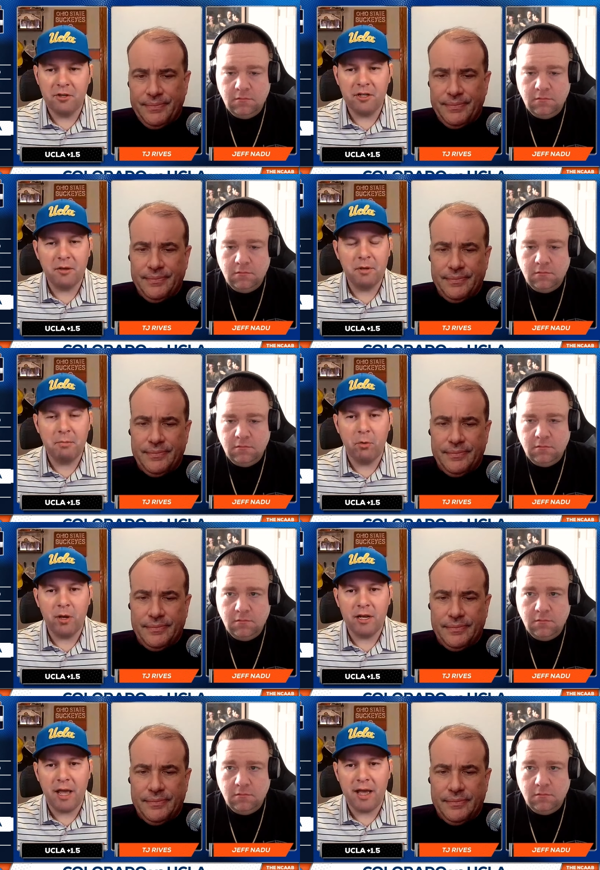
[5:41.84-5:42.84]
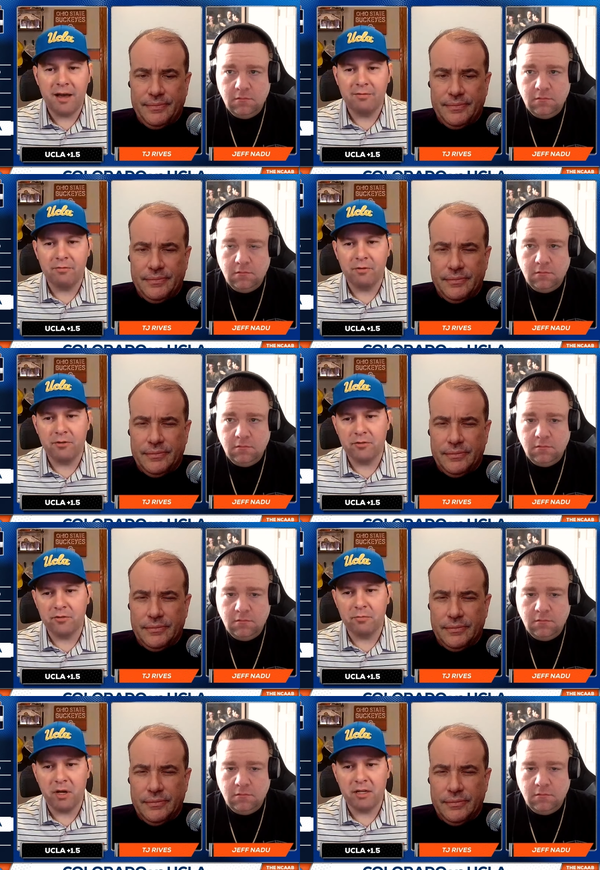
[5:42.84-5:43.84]
Speaker 1: If you're going to give me a point and a half
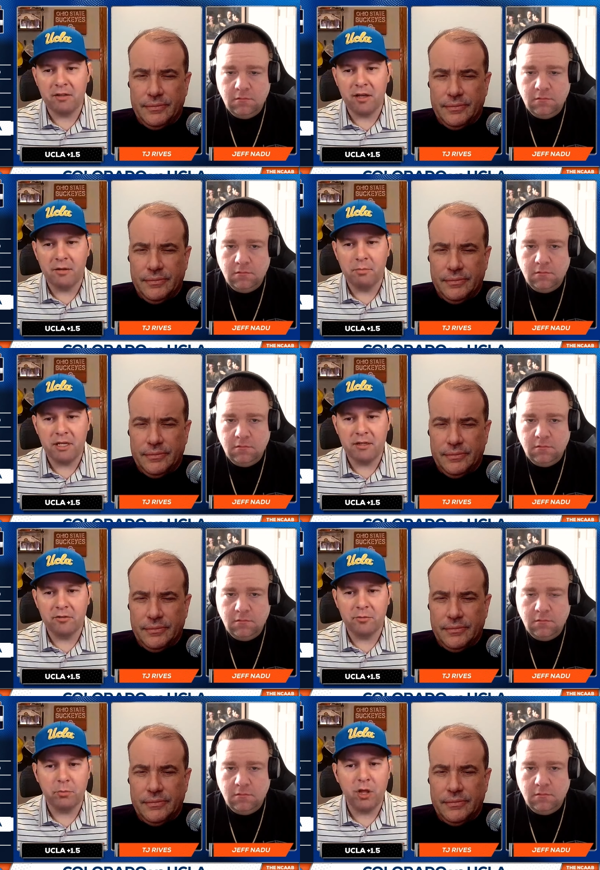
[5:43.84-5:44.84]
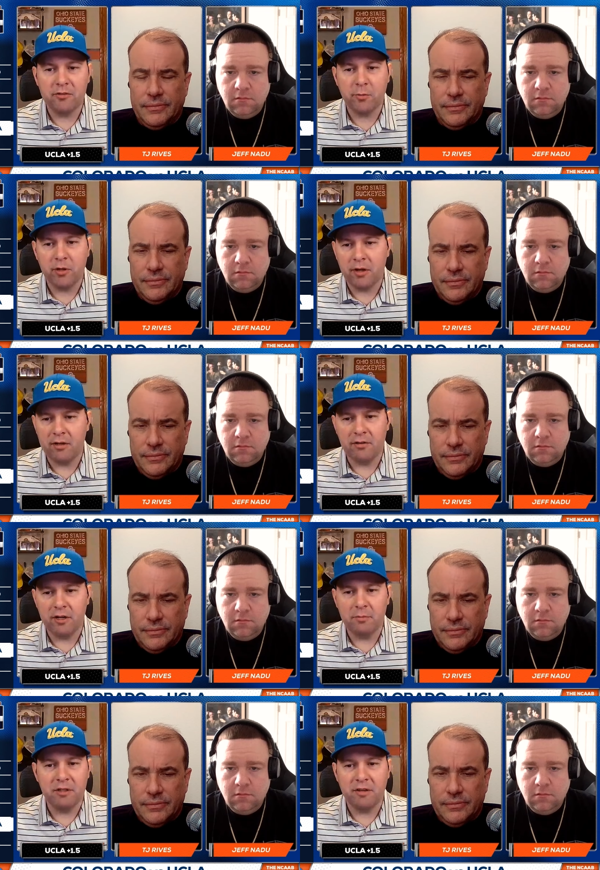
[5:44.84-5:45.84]
versus money line being just plus
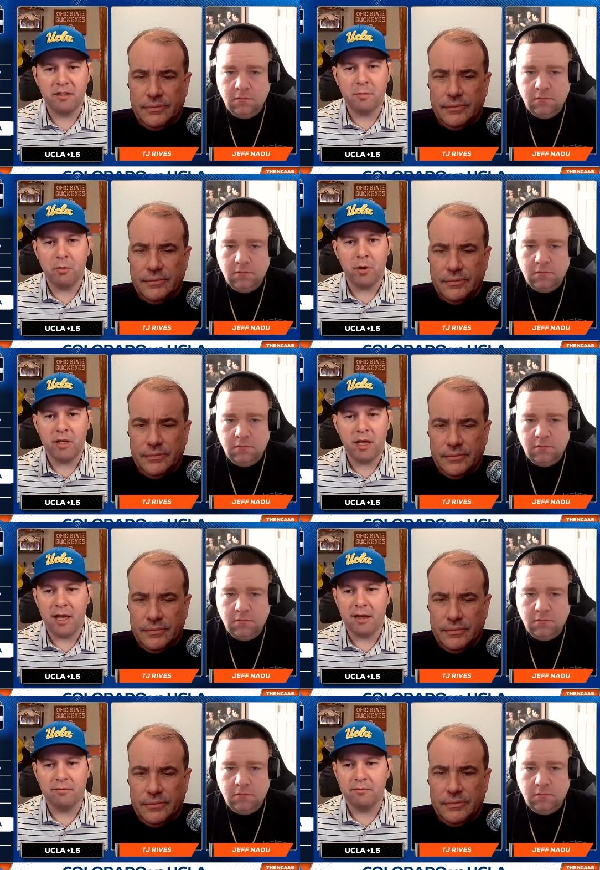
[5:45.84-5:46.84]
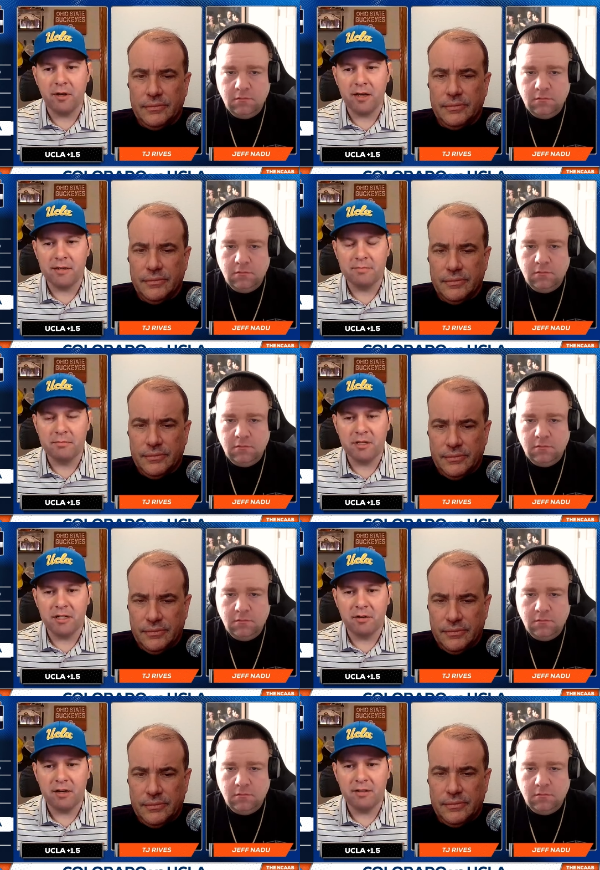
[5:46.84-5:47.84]
100, I'm going to take the point and a half. Um,
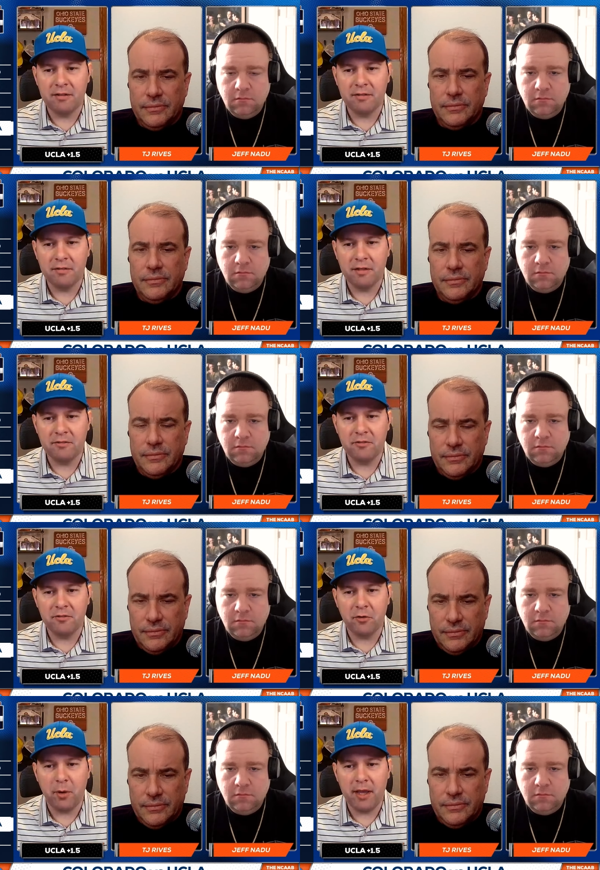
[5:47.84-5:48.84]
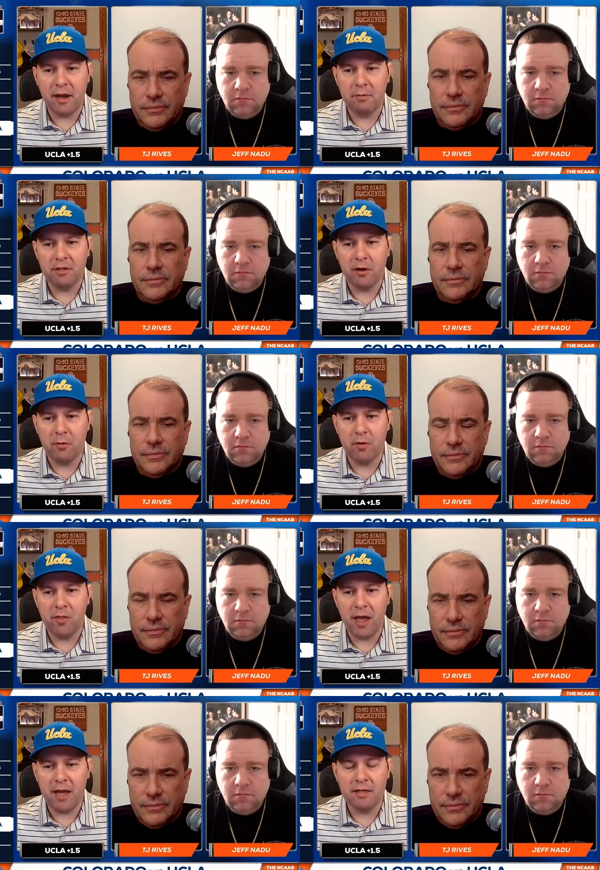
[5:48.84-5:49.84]
you know, that's that's just the way I would go
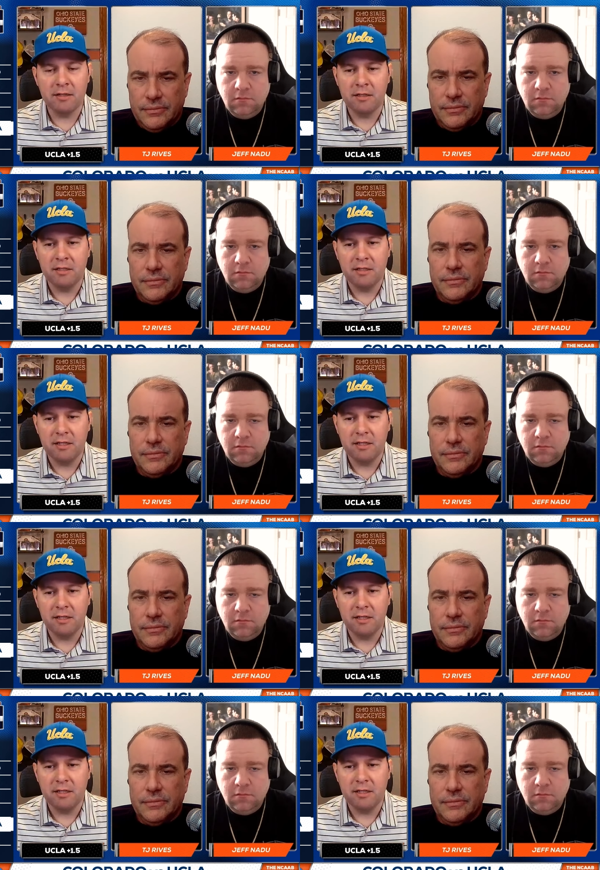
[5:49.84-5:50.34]
on that.